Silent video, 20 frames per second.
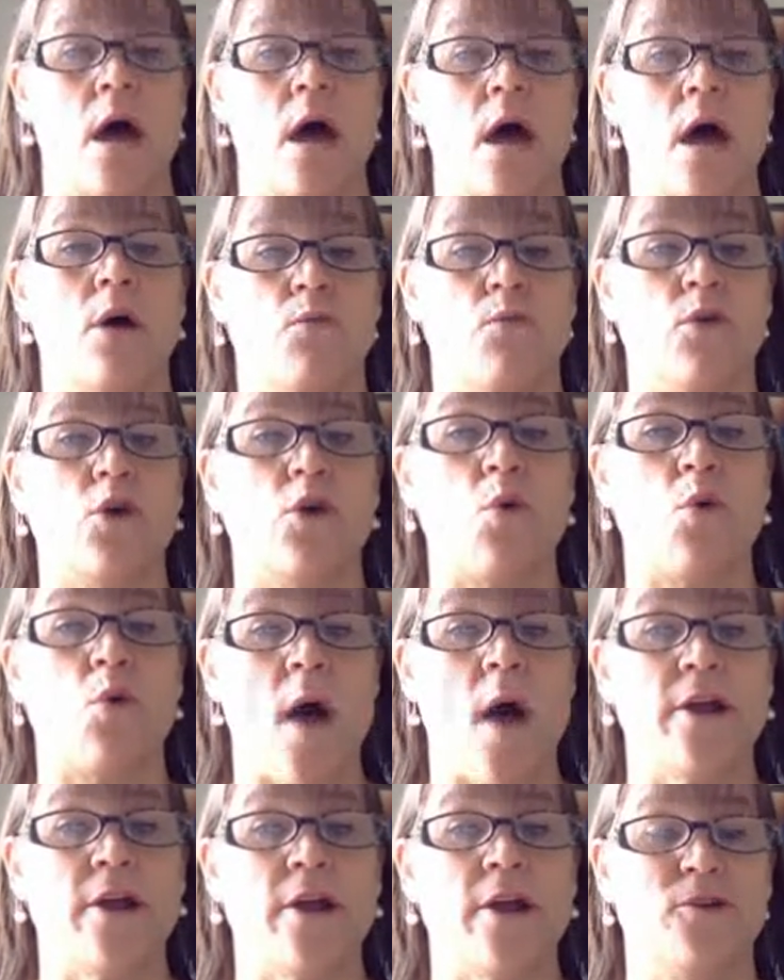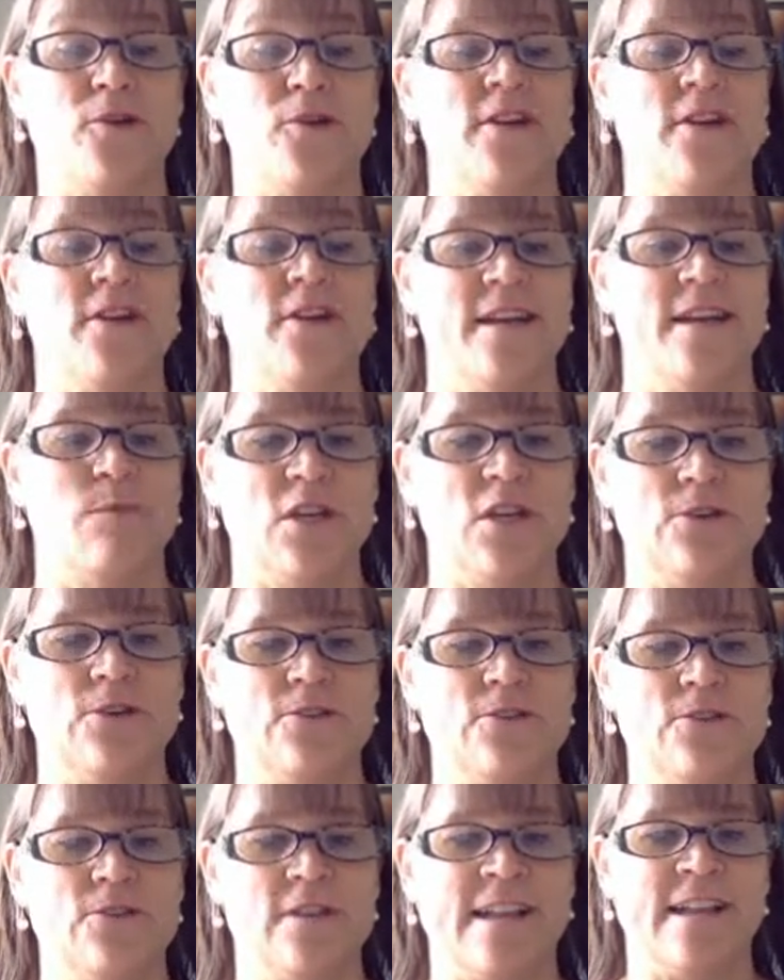required to be used
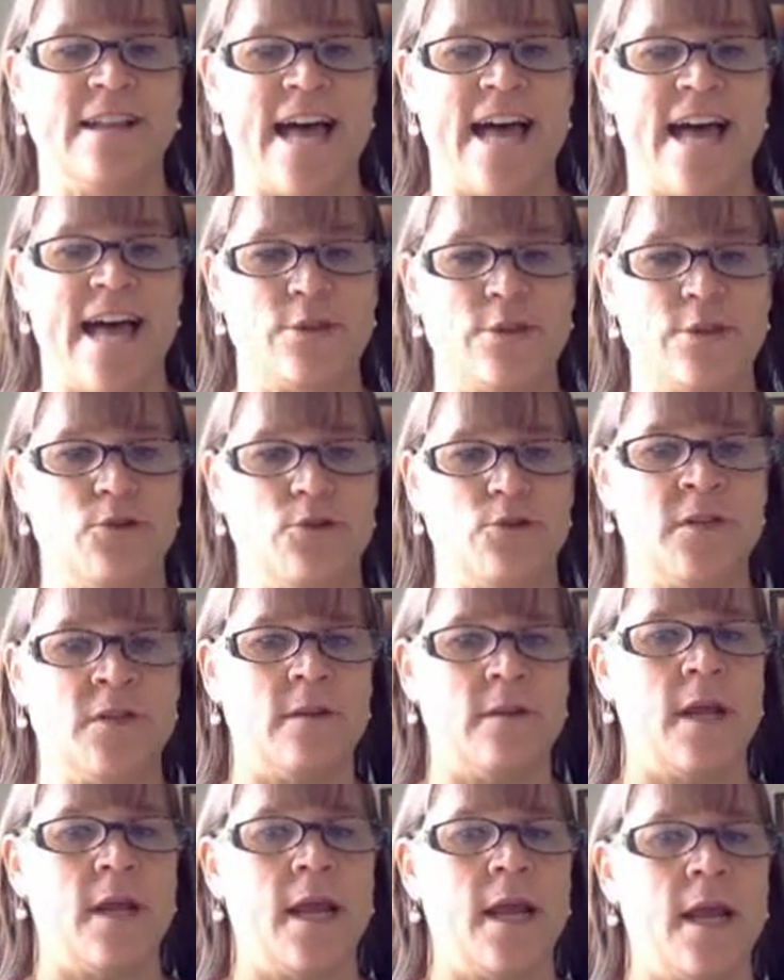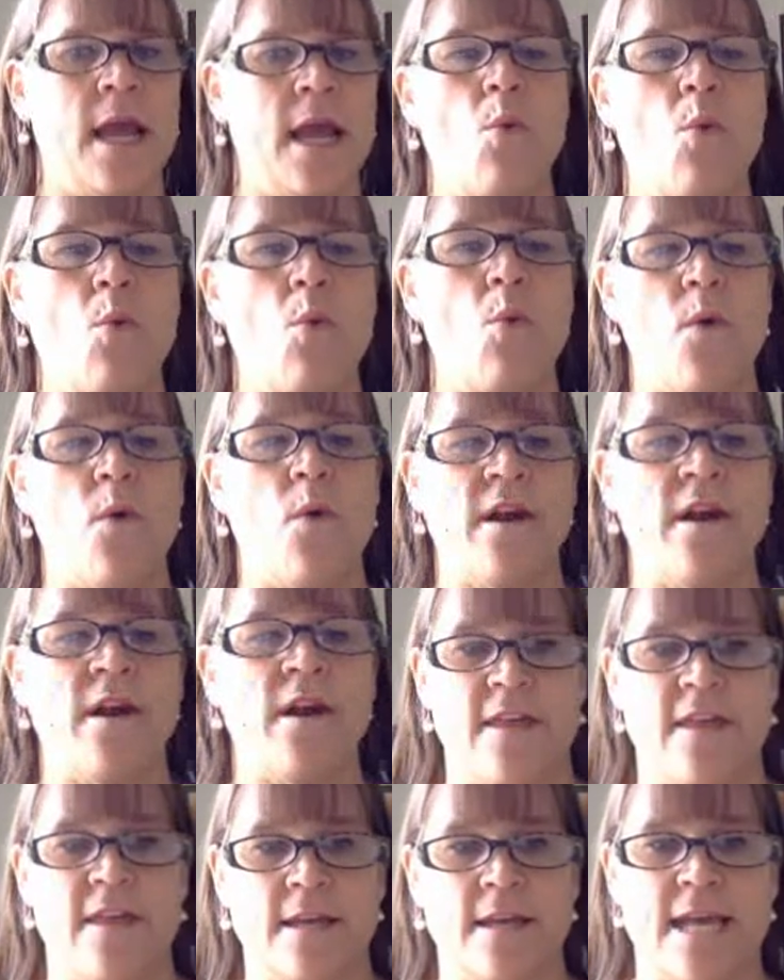in classrooms. One of the
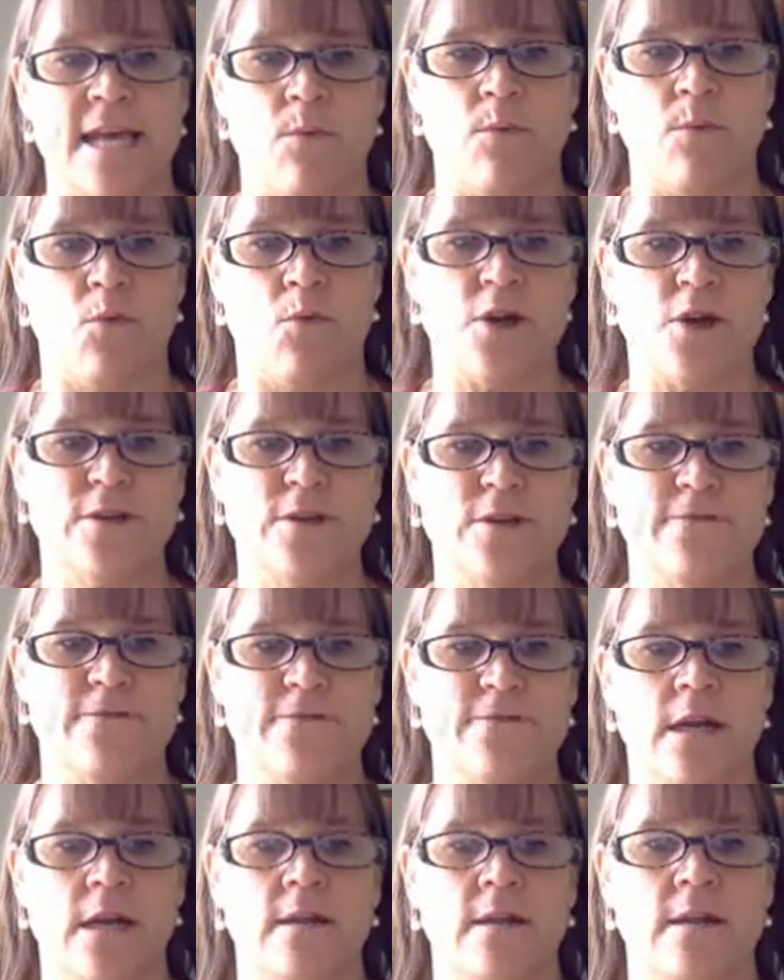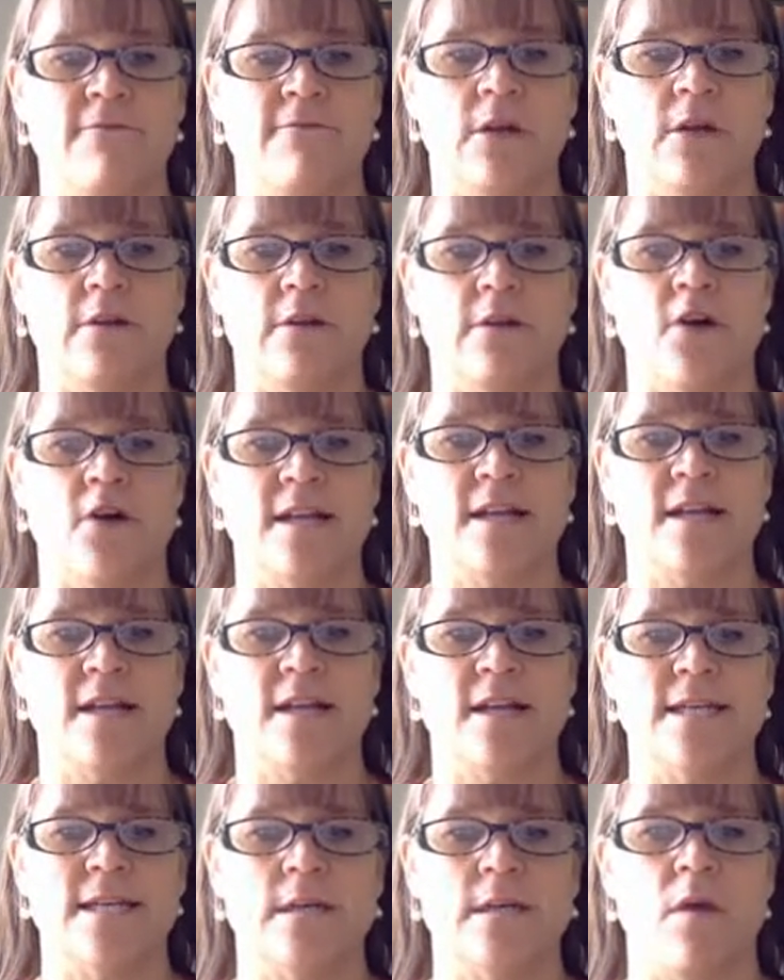things that we're also finding in the field of
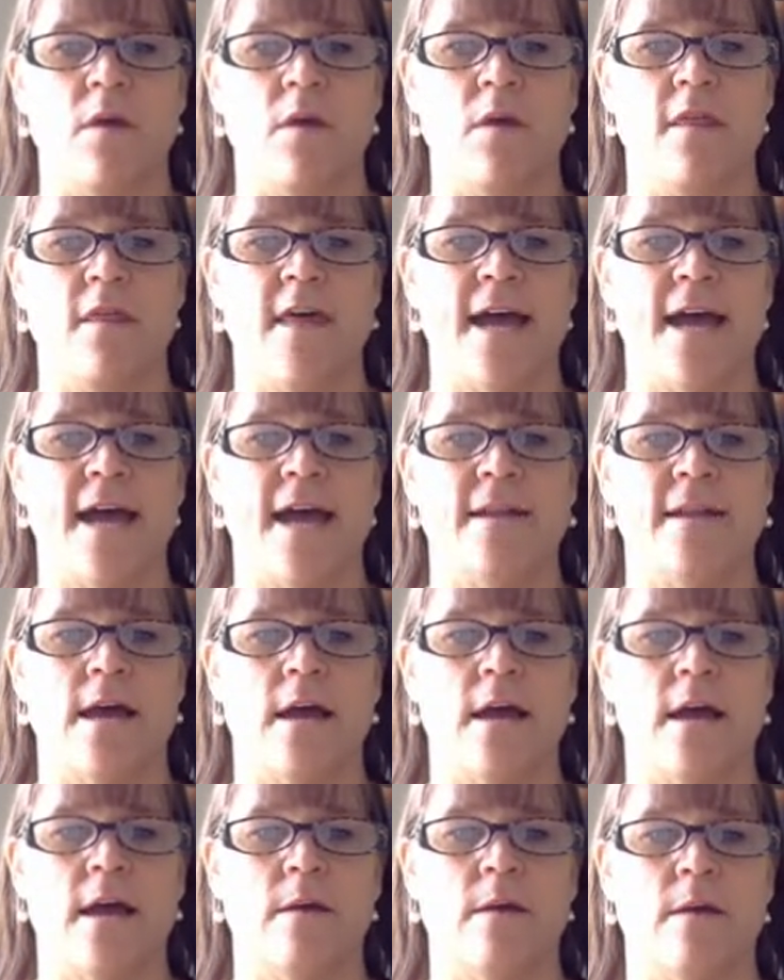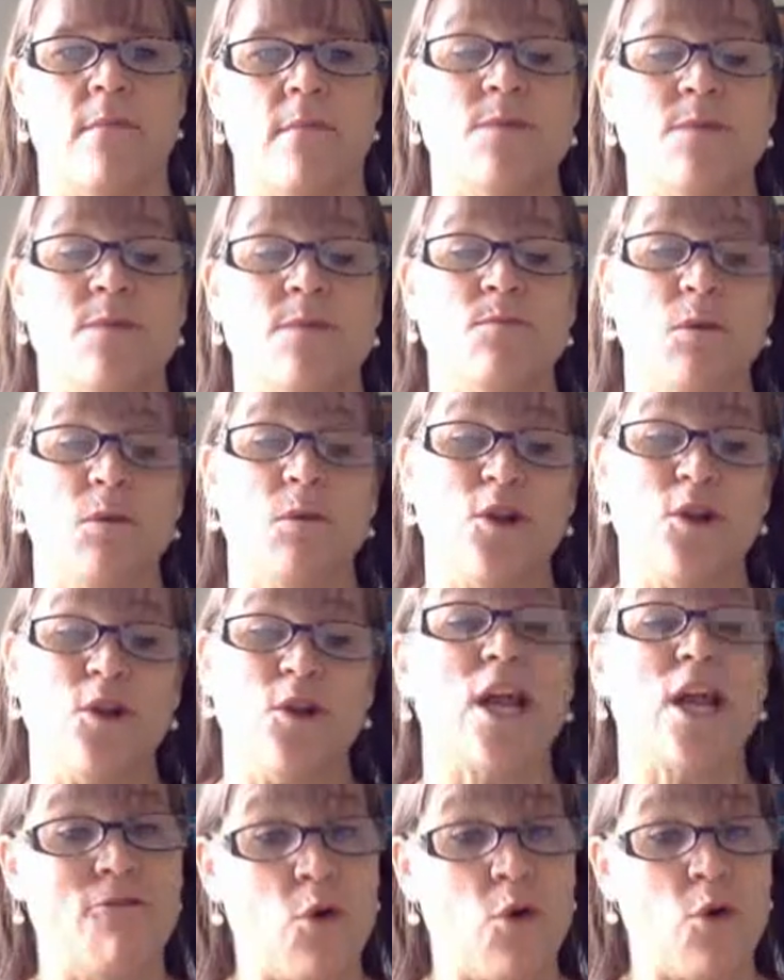autism that as people are looking
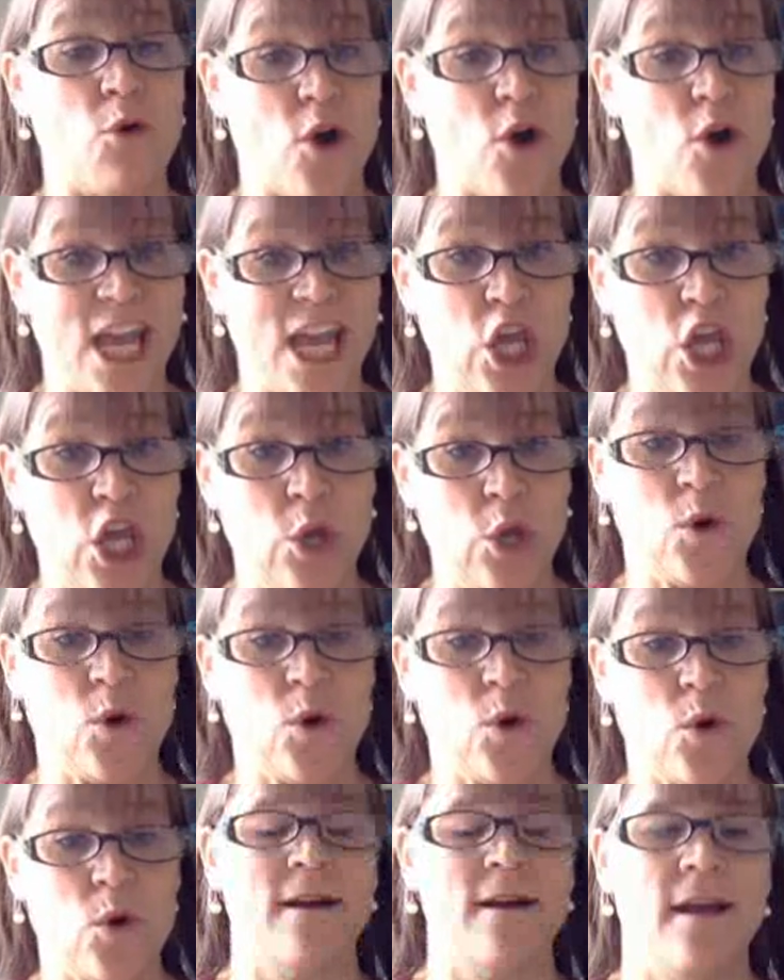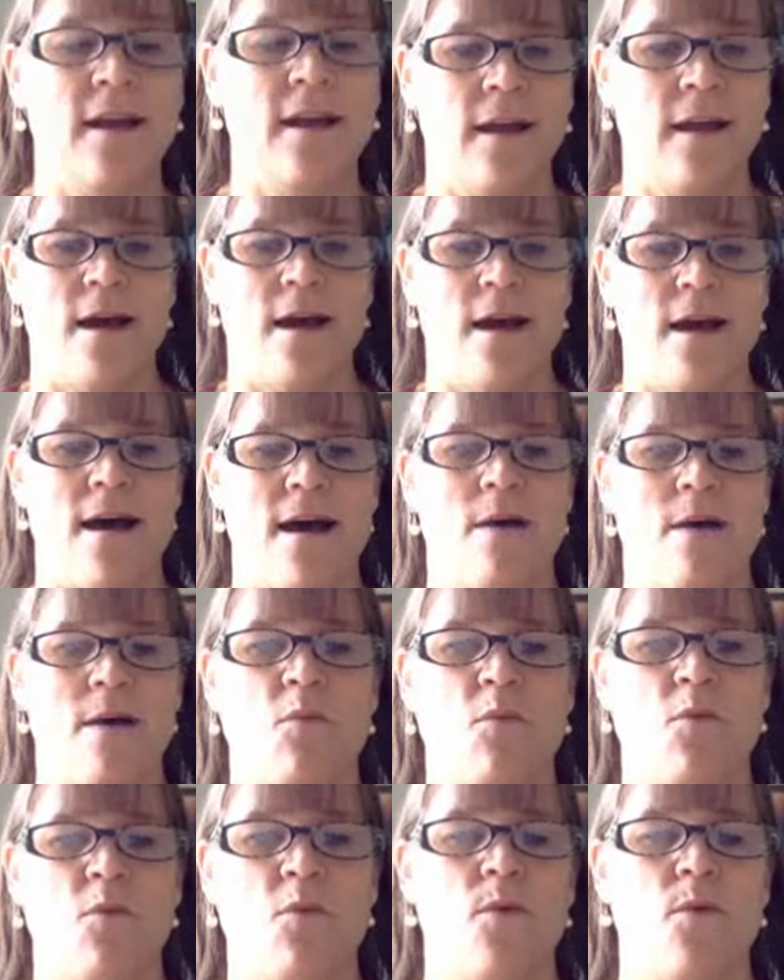for a cure, um,
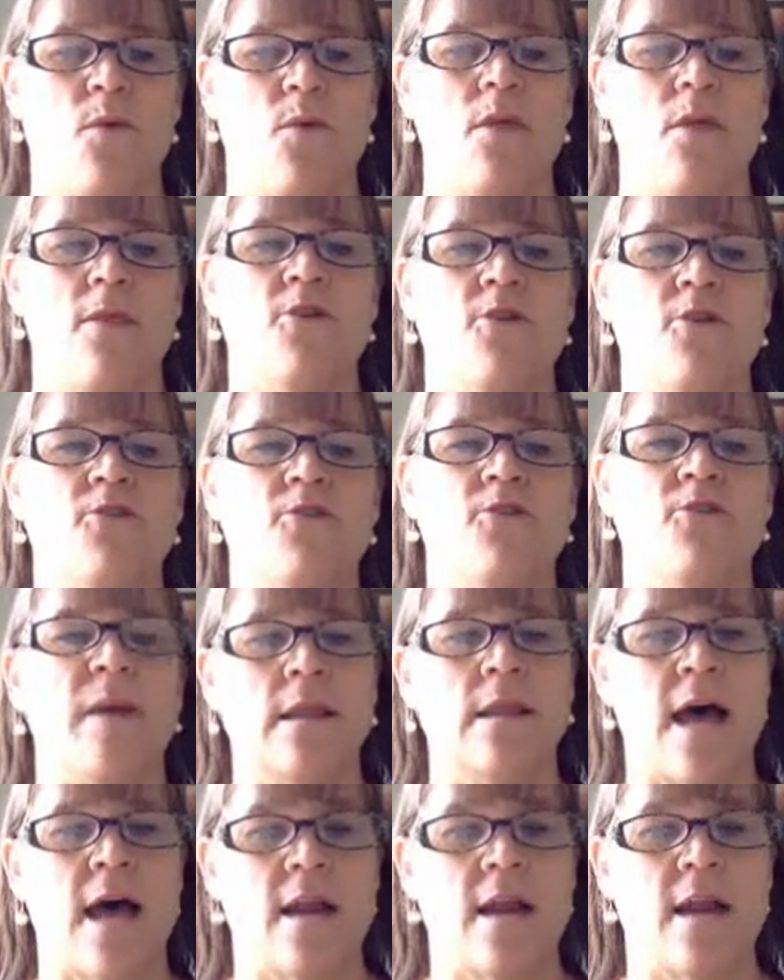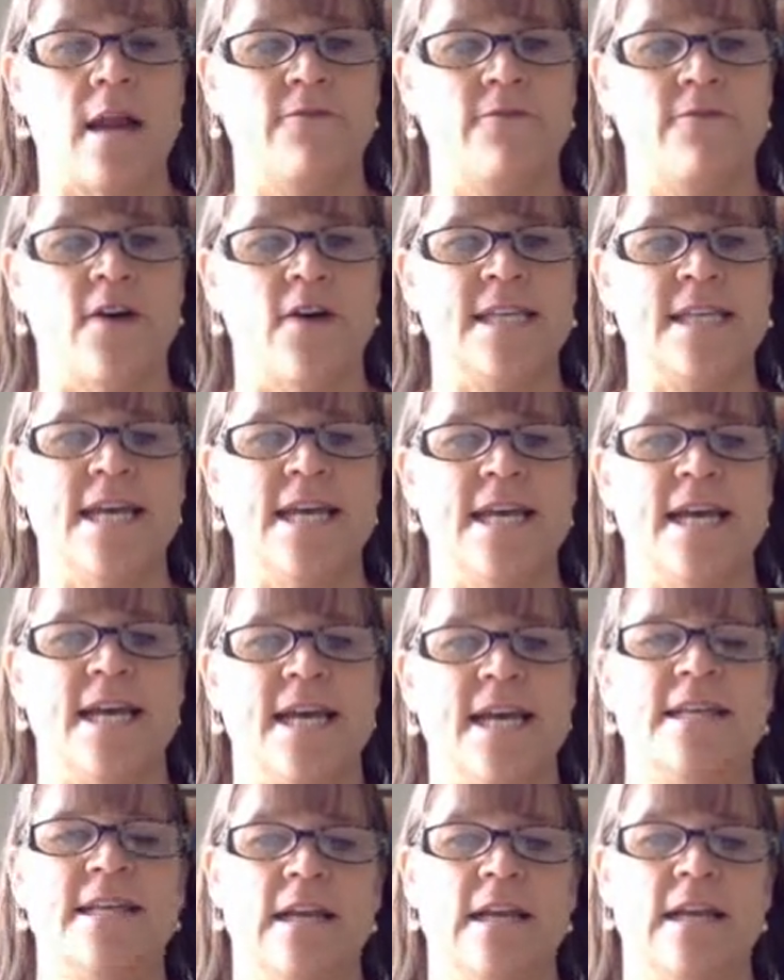there's been a lot of untested,
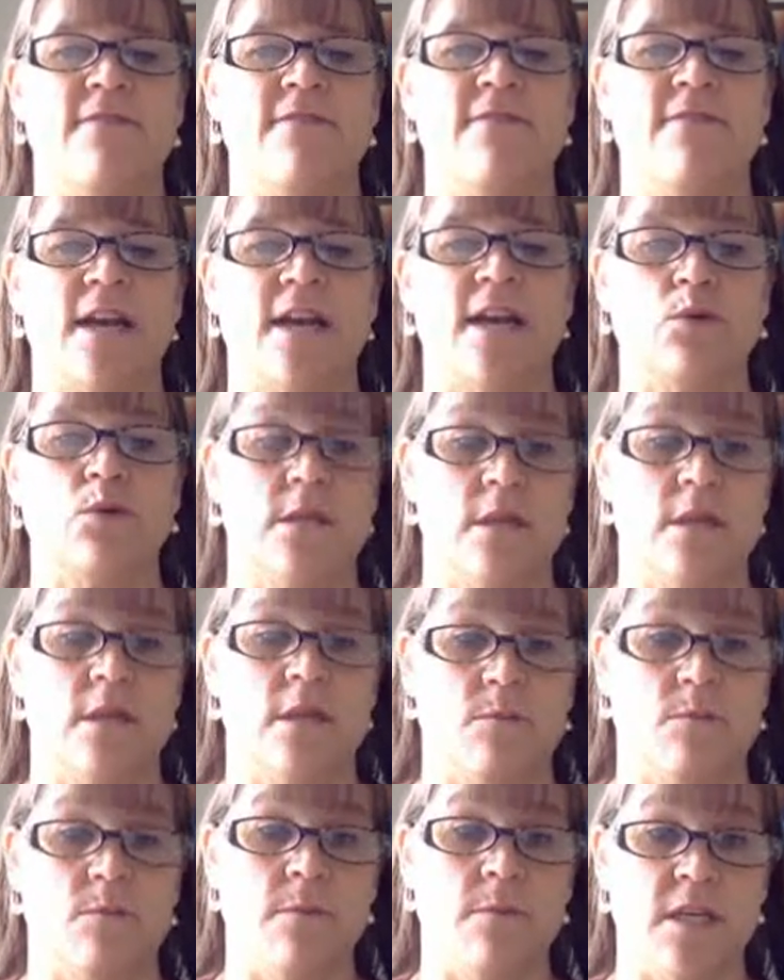ineffectual, and sometimes